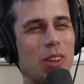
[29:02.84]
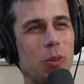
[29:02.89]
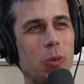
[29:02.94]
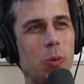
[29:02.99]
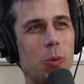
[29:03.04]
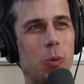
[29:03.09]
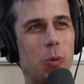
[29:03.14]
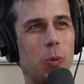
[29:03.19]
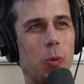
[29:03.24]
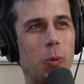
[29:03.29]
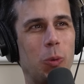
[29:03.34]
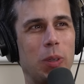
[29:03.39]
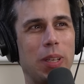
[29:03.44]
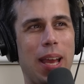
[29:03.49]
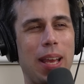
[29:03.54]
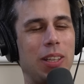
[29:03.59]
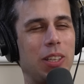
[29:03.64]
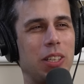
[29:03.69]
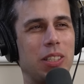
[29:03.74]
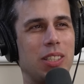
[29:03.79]
Ooh,
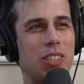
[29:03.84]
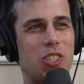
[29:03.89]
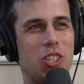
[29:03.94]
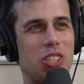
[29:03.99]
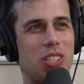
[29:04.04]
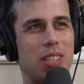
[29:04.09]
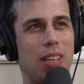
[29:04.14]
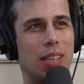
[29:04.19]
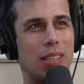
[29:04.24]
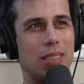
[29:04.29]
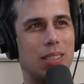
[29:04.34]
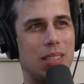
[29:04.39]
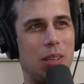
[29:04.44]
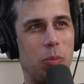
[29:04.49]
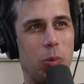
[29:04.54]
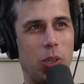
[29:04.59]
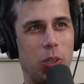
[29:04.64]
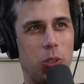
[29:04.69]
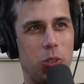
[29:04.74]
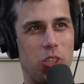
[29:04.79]
I look just like
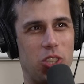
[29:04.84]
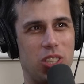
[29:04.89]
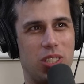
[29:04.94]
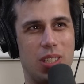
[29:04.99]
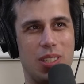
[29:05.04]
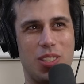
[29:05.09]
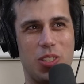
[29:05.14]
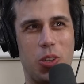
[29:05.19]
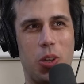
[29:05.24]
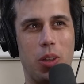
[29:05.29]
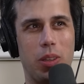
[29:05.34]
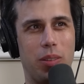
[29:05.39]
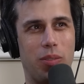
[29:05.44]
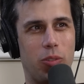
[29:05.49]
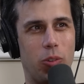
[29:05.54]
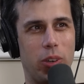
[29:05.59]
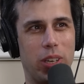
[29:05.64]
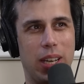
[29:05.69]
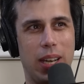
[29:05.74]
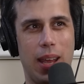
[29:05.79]
someone who just installed a
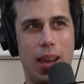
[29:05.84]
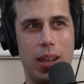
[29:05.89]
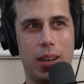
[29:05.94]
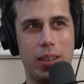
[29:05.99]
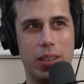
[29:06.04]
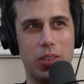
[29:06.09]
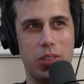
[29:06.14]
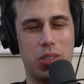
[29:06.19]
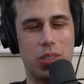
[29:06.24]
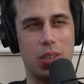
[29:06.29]
4090 or